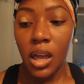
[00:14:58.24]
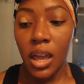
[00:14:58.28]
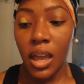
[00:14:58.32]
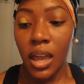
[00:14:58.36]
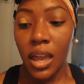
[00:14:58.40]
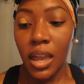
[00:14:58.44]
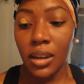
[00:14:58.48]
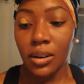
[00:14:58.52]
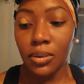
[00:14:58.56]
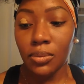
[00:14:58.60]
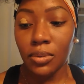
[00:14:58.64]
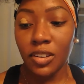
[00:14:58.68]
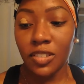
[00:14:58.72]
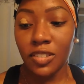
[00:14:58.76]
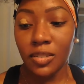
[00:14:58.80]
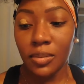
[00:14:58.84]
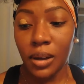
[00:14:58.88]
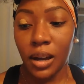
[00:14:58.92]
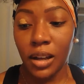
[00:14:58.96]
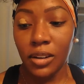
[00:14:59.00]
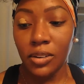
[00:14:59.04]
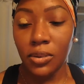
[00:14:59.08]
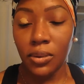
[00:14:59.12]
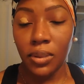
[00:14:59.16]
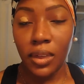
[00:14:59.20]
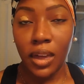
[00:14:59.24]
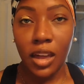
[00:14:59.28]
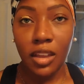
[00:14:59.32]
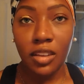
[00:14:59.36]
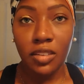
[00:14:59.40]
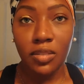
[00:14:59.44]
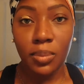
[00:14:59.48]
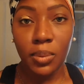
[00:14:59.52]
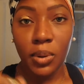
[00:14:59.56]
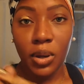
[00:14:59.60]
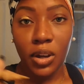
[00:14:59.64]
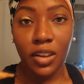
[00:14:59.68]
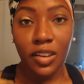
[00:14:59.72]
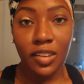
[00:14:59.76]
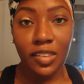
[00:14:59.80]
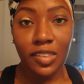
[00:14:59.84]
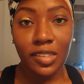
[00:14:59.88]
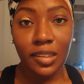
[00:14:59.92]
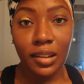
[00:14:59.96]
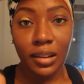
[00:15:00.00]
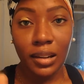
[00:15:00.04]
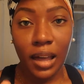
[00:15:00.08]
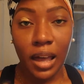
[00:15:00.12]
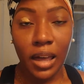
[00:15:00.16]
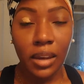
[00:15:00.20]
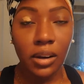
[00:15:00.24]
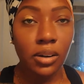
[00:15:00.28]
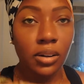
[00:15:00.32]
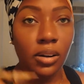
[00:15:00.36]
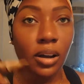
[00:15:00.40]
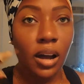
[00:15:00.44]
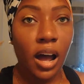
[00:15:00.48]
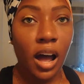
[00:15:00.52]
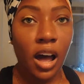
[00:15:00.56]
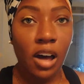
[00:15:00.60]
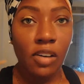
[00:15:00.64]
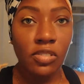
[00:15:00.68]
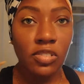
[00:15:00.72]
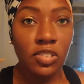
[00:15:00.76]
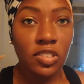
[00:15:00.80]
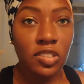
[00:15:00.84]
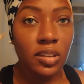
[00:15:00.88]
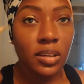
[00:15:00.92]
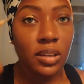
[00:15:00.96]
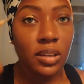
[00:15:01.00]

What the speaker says: And the reason why I do that is because the lighter obviously